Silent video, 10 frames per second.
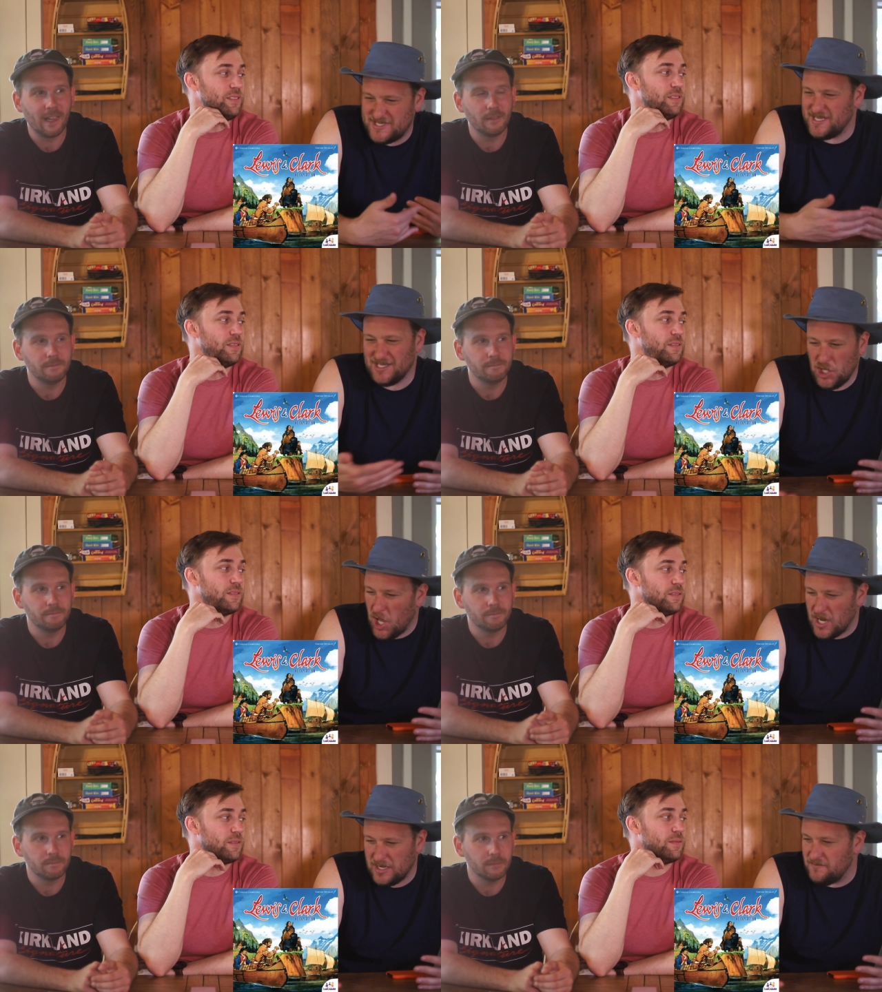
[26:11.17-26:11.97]
Speaker 1: see a
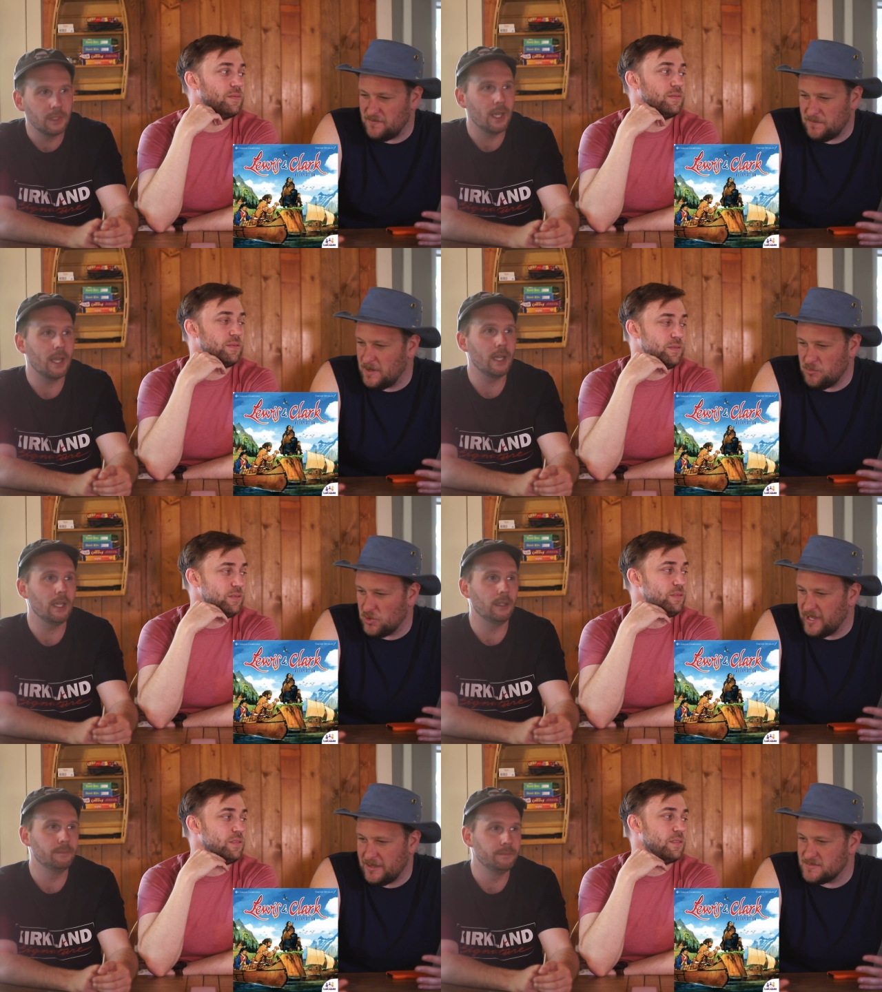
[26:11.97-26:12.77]
lot in, in
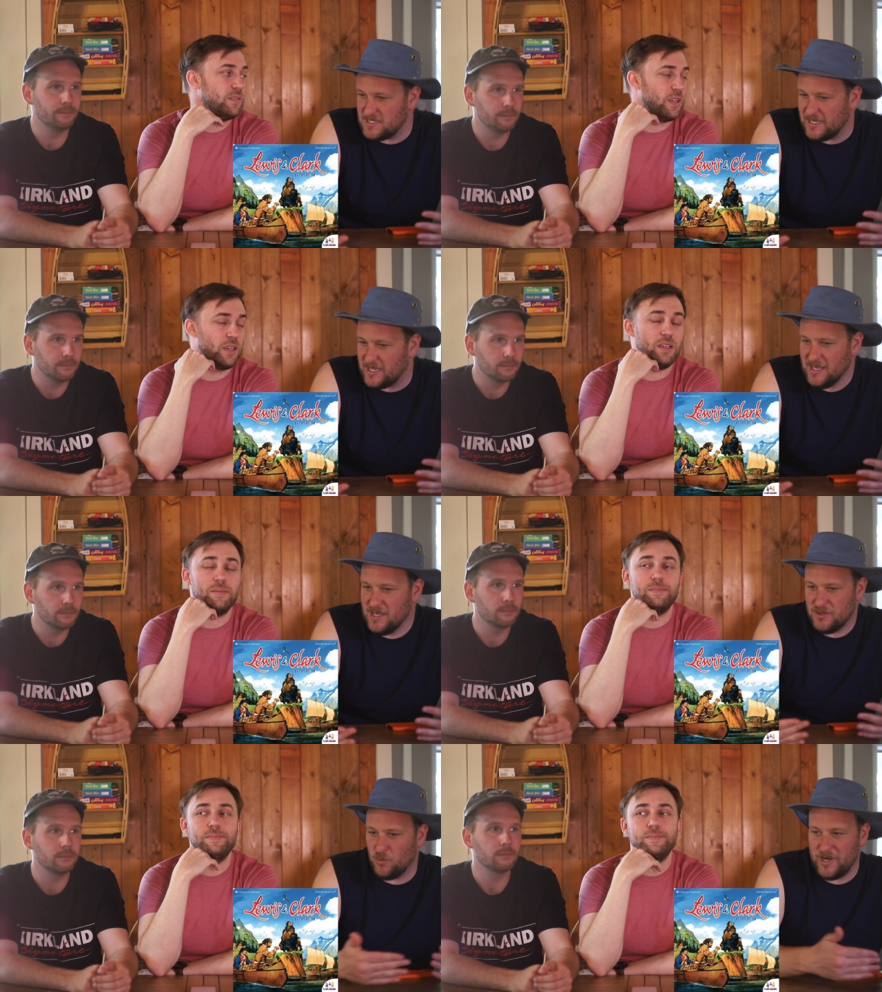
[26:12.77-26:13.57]
board games. Like
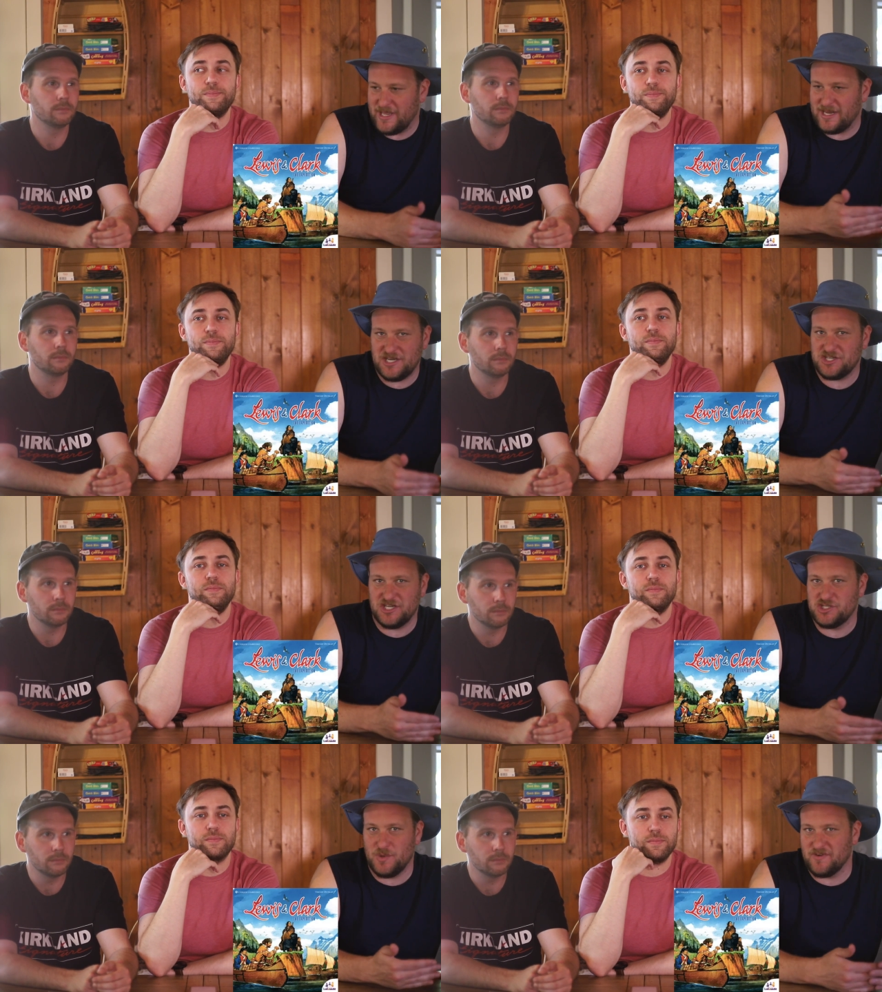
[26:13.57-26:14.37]
the winning condition
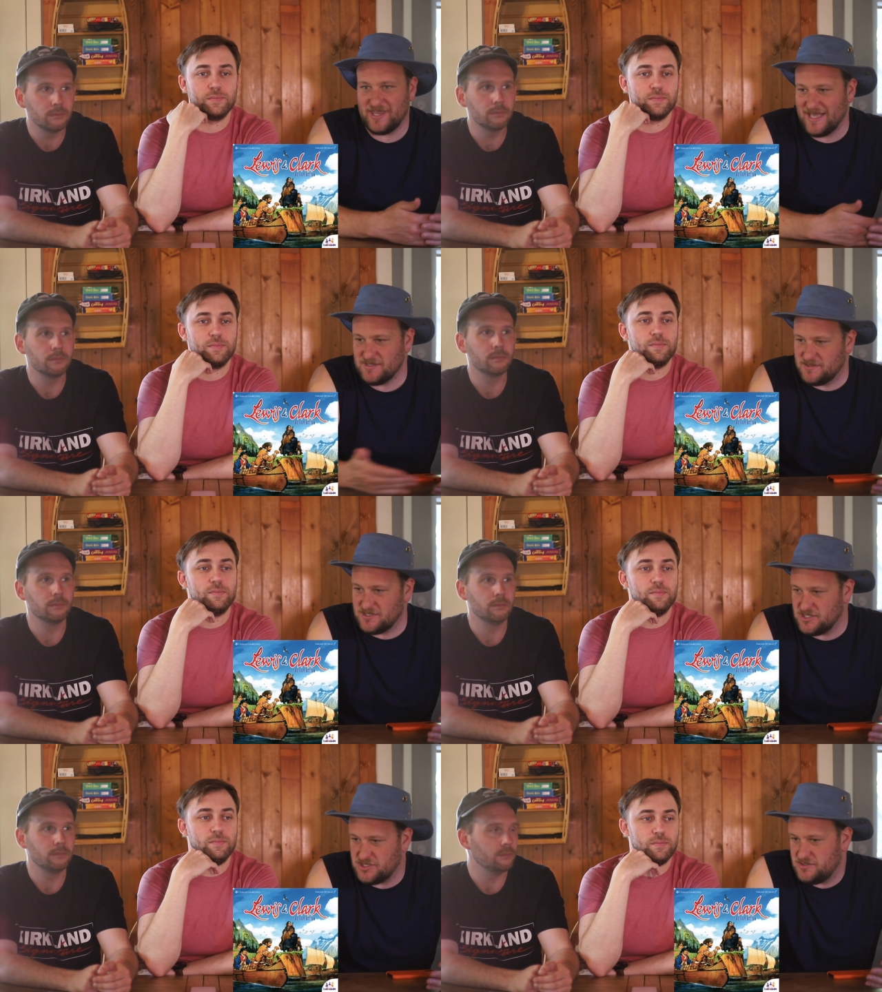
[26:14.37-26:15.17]
is whoever gets
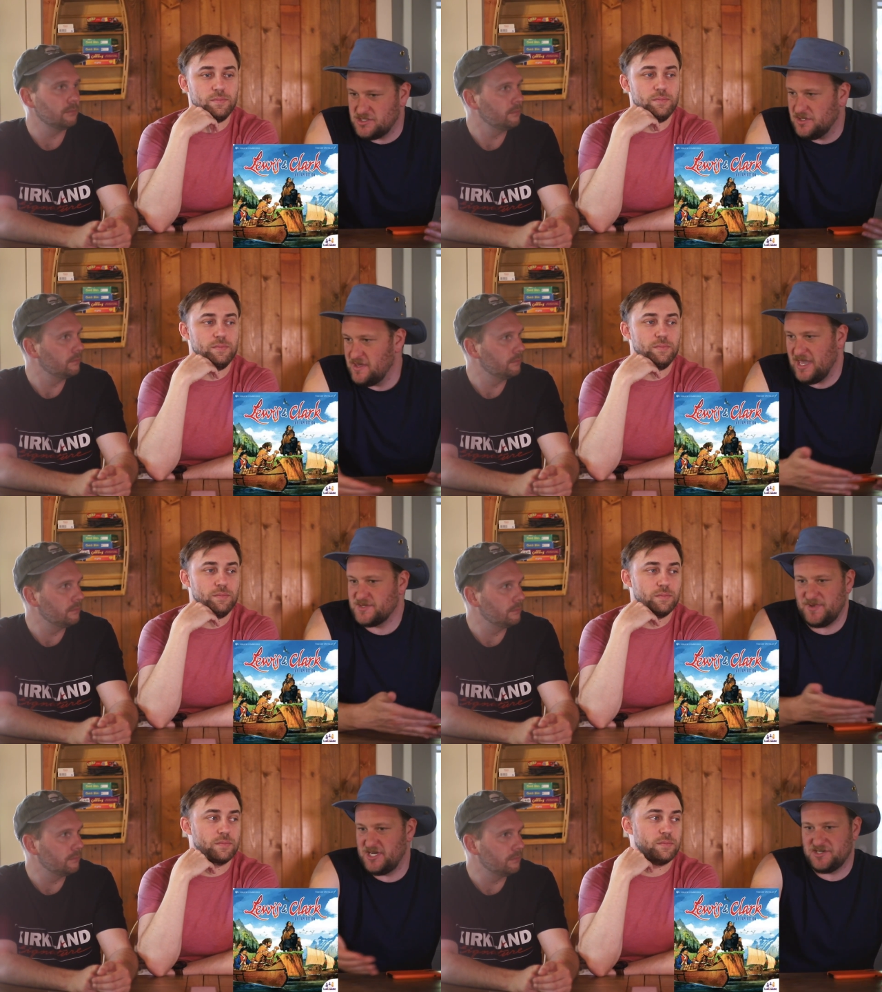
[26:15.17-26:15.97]
to the
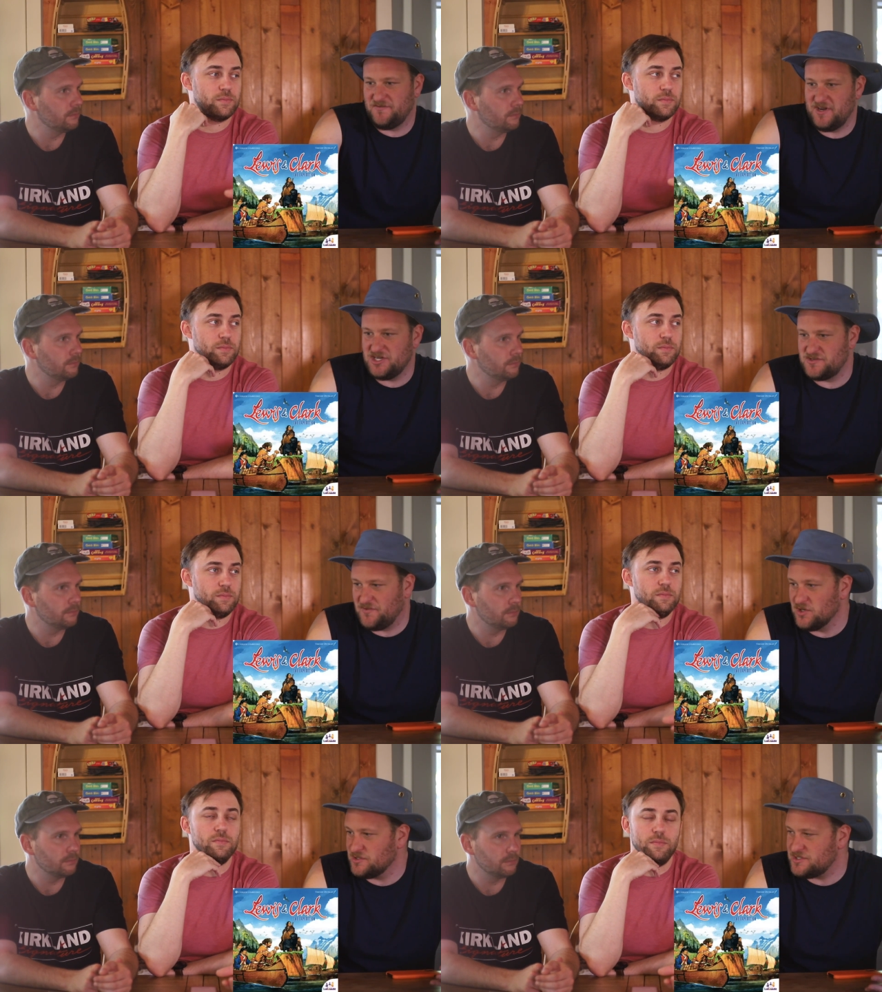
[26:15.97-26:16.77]
expedition finish
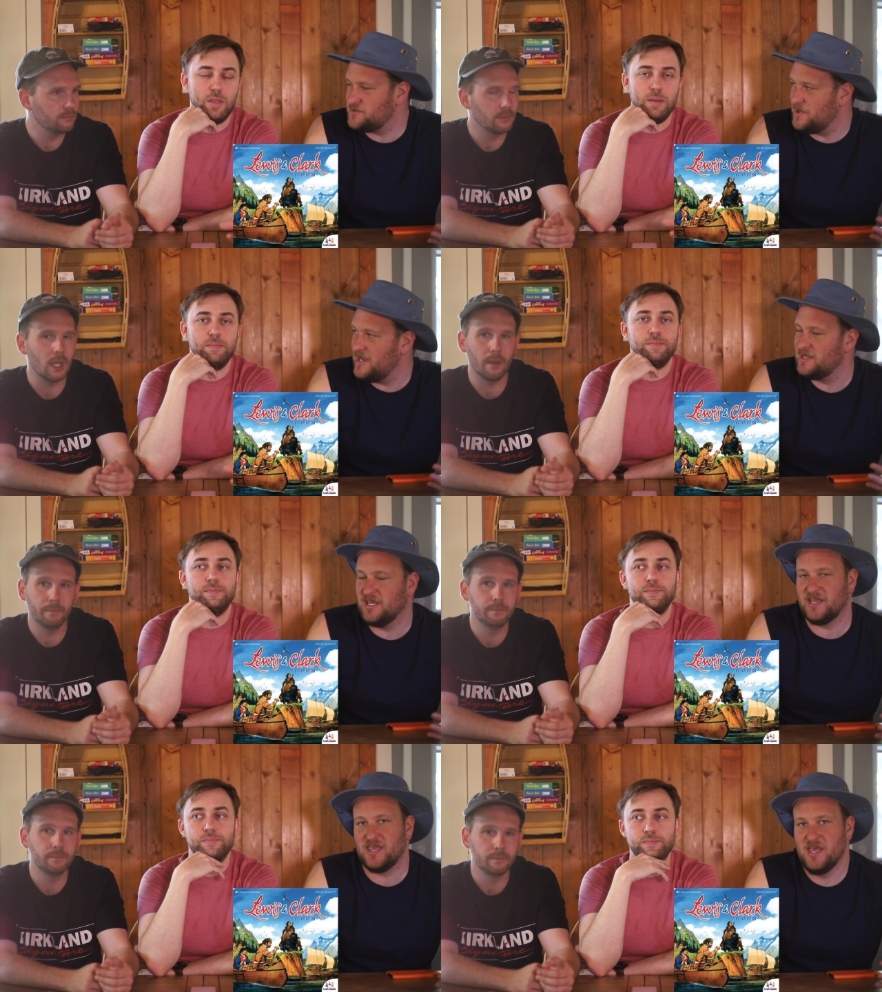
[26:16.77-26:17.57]
first, right?
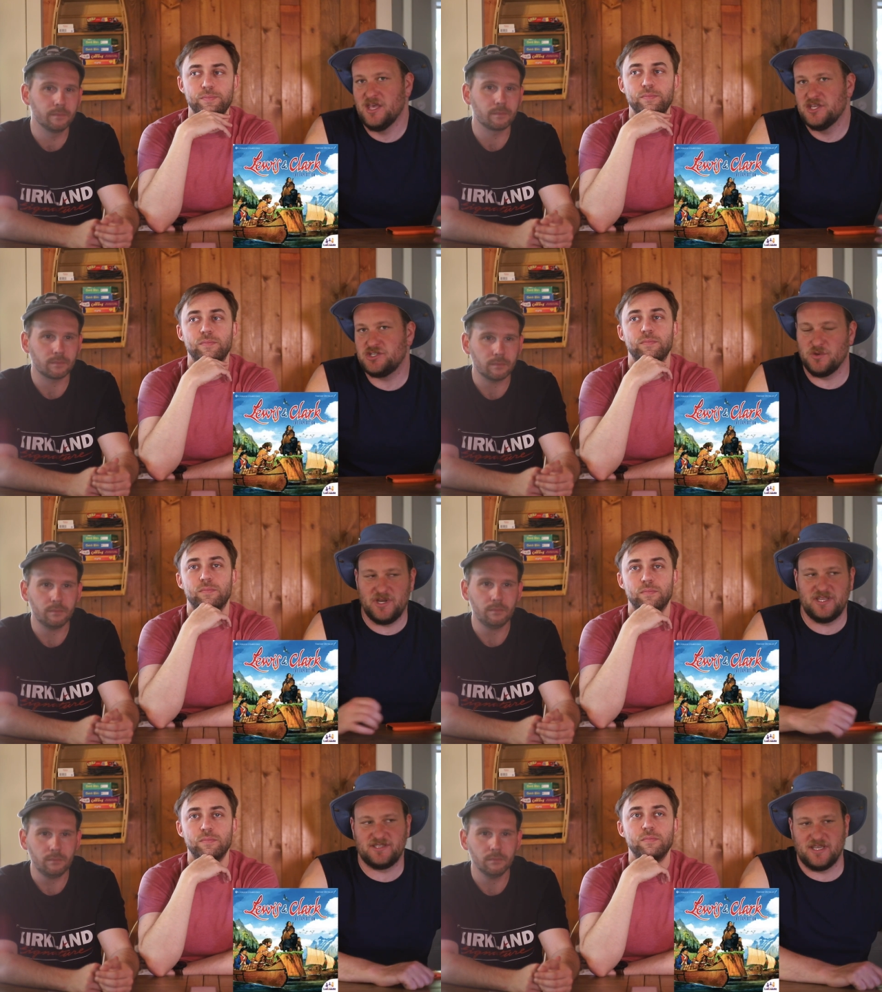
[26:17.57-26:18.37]
Like, so it
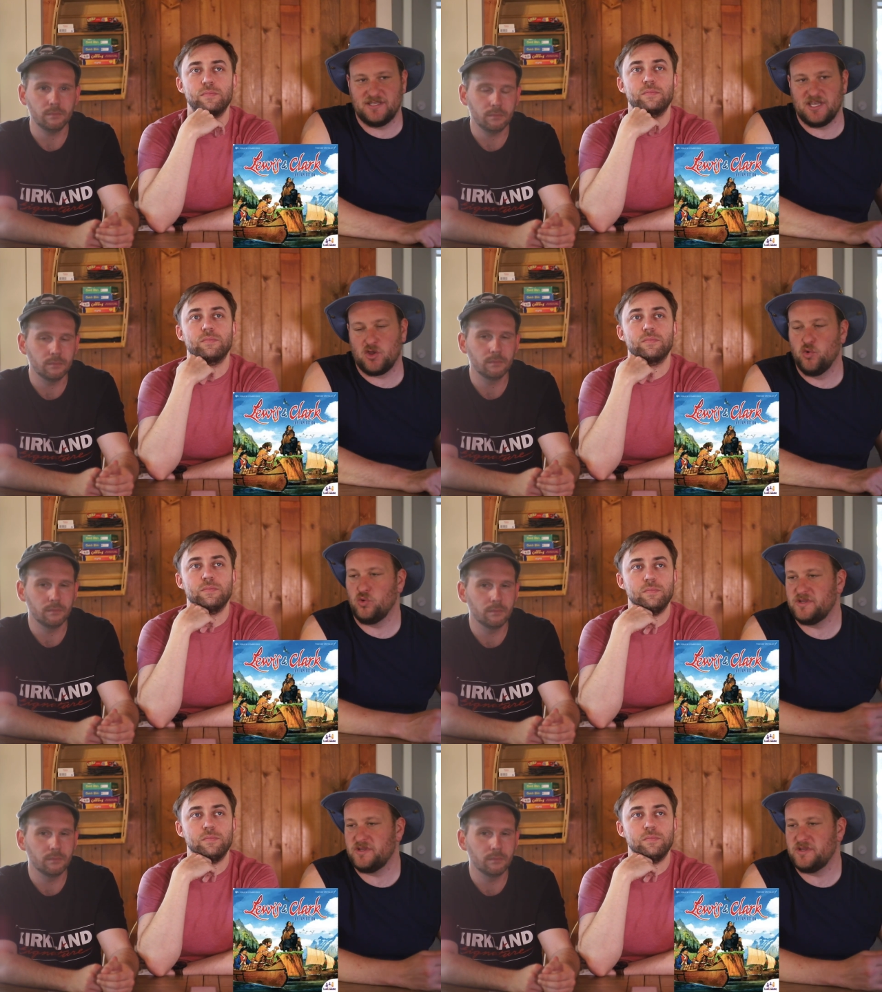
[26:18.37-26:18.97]
is. It's a cool,